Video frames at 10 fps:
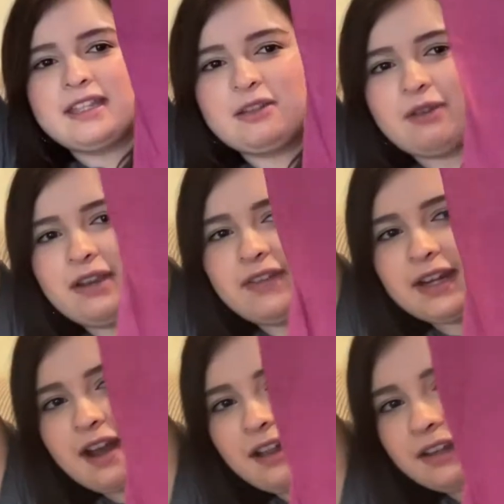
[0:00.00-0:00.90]
So Raven
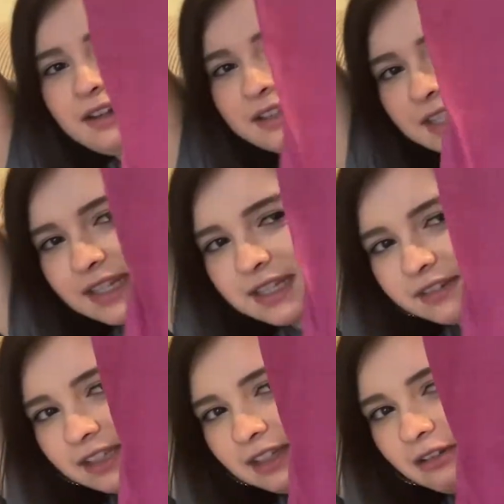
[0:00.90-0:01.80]
colors, and it's
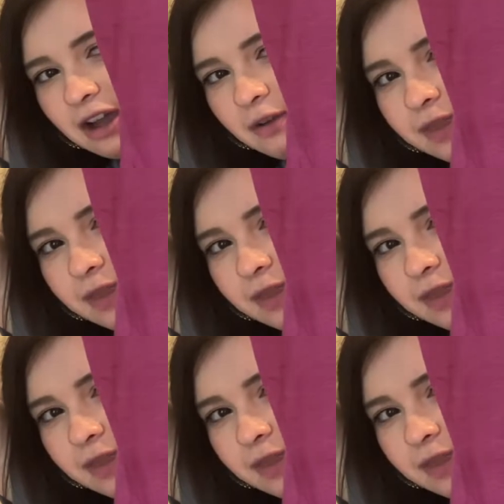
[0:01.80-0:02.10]
got the logo in the